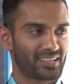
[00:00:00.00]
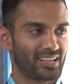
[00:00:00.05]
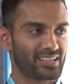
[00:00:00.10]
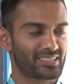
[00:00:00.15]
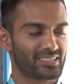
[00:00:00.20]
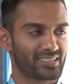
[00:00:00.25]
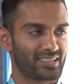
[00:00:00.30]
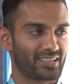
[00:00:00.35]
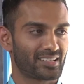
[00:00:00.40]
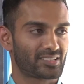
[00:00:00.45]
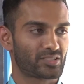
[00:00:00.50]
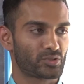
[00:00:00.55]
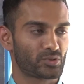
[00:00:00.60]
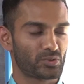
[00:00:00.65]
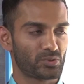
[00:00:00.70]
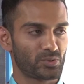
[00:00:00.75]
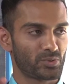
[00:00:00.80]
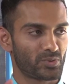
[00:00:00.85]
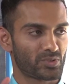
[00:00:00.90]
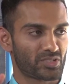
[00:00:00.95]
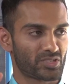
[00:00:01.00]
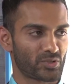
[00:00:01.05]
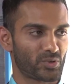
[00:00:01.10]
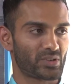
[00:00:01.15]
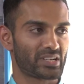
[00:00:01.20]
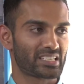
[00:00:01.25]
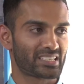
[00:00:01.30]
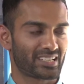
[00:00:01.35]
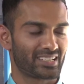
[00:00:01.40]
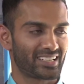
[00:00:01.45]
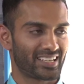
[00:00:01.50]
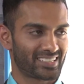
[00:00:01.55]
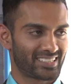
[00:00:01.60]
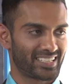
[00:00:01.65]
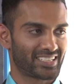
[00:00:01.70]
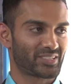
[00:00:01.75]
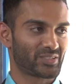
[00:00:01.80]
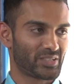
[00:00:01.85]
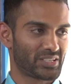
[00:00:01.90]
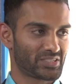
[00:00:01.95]
has two stories
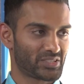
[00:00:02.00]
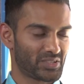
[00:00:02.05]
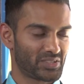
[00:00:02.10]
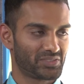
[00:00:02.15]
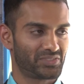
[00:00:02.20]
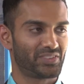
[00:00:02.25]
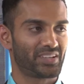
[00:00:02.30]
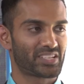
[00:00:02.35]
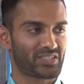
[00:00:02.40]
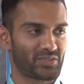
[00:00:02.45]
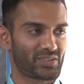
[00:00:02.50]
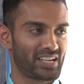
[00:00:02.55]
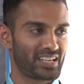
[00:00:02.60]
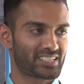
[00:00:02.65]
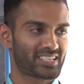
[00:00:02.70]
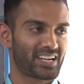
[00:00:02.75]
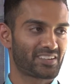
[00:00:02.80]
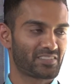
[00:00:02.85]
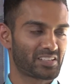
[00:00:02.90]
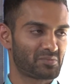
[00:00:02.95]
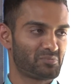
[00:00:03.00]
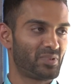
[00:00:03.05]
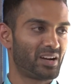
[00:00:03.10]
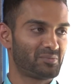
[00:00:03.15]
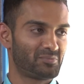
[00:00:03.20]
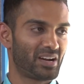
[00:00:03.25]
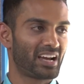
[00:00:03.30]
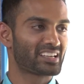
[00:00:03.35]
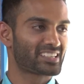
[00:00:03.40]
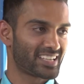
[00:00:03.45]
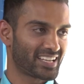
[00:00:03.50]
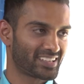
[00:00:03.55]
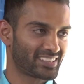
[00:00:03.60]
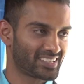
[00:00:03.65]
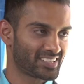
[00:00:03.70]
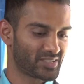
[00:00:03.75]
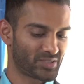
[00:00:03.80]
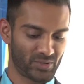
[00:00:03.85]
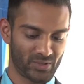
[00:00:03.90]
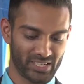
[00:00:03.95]
connected to it. So the first one, I'll start with my side
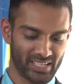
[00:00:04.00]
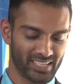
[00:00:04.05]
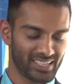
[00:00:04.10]
of the story.